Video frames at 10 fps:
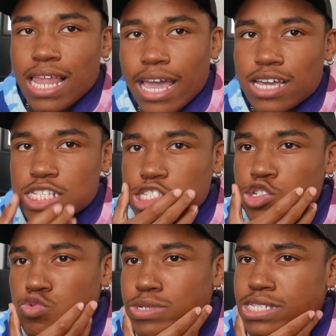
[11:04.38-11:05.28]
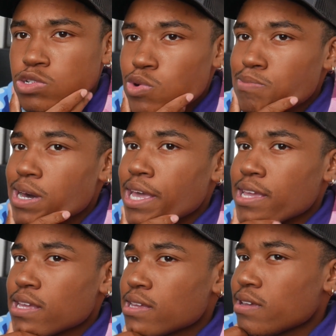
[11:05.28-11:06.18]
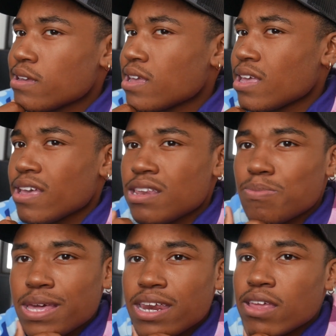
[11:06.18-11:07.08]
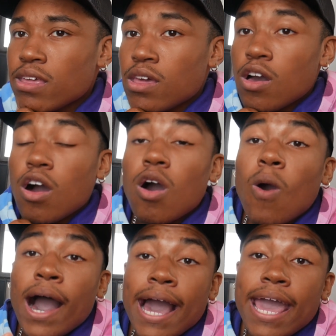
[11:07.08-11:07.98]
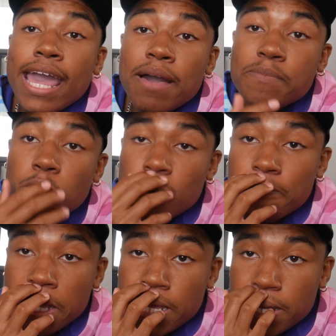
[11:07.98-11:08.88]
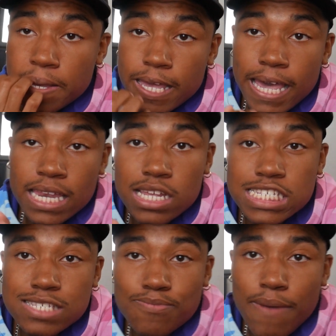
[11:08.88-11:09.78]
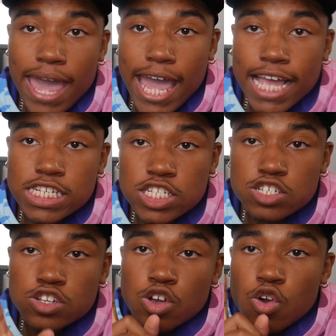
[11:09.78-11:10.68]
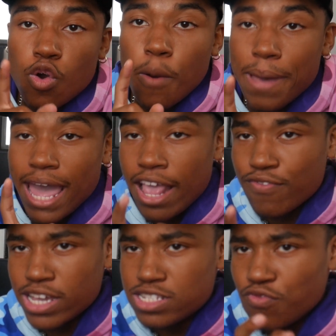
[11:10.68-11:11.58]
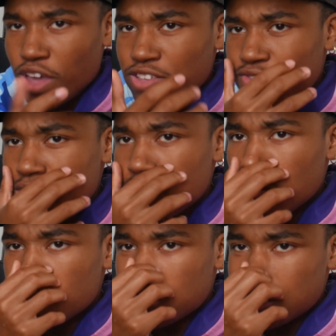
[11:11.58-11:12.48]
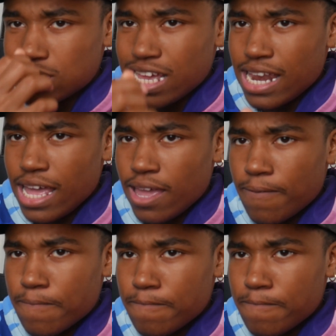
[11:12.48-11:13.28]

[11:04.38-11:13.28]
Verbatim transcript: like two weeks to a month. It depending. Oh, I am gonna be in the Smash or pass face to face video Sunday.